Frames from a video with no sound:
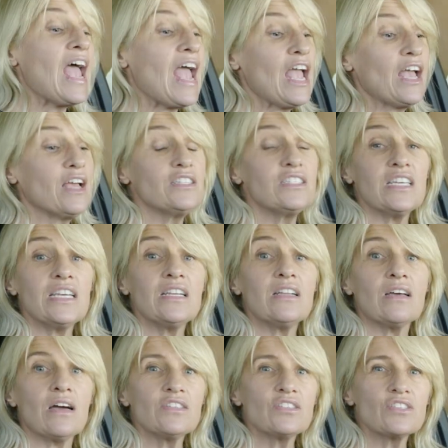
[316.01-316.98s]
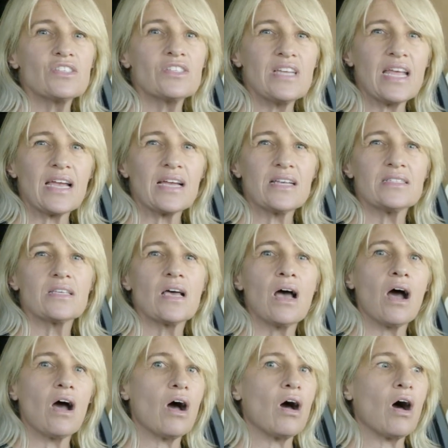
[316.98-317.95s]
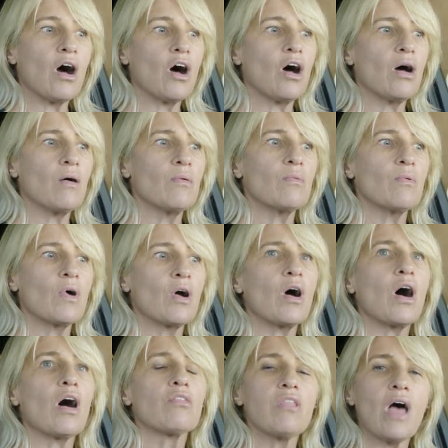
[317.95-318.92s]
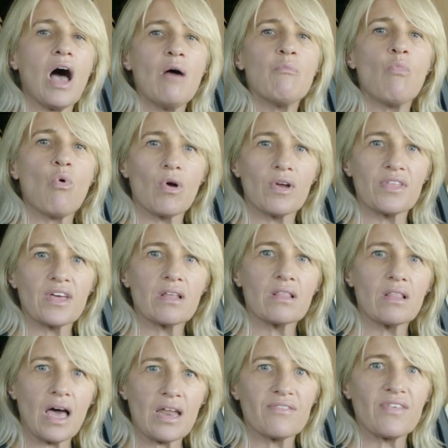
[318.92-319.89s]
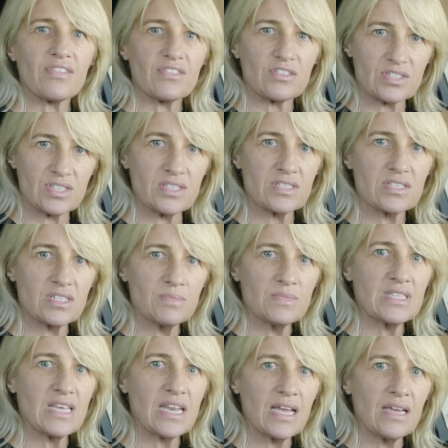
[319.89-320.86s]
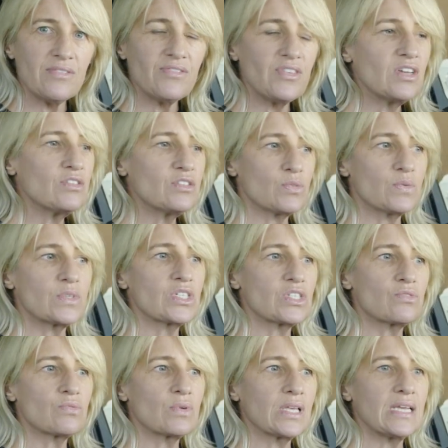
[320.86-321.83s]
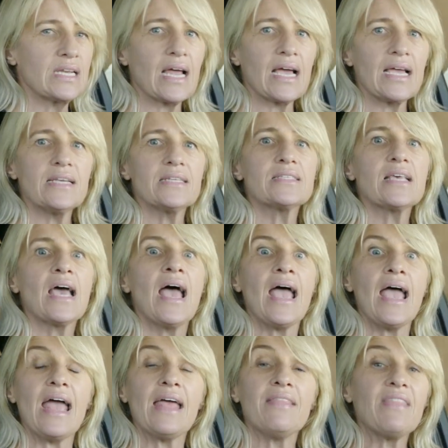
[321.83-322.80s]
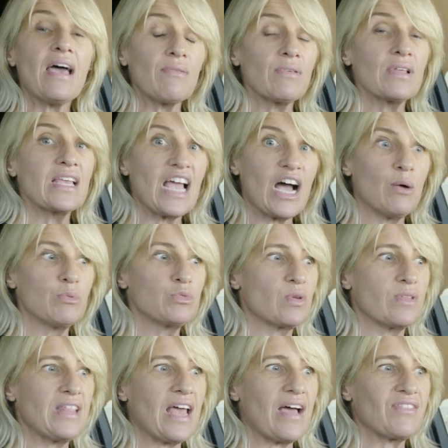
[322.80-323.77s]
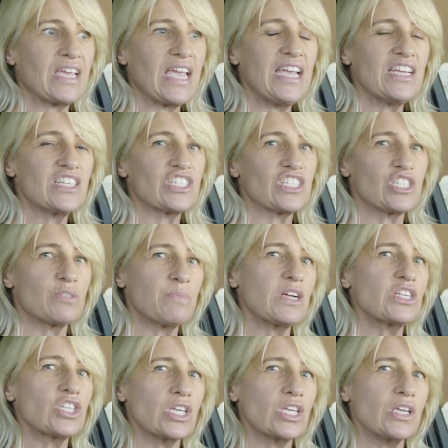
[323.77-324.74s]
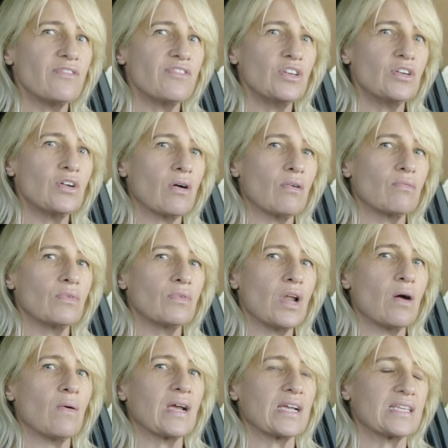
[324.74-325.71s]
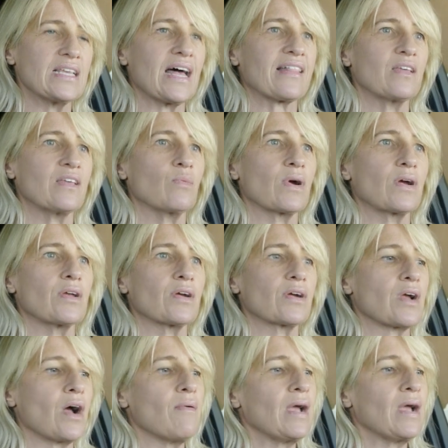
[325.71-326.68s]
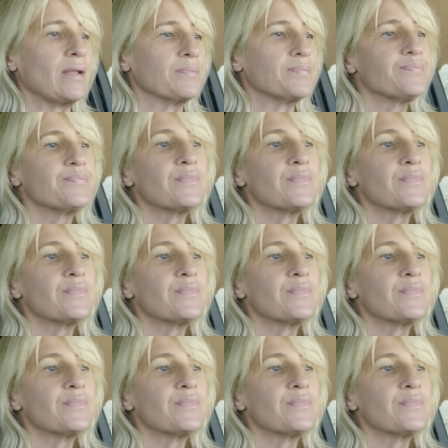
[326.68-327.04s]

And it understands a lot more than a lot of other systems that I've used, which is really nice. And that really helps with navigation, especially if you don't know exactly where you're going.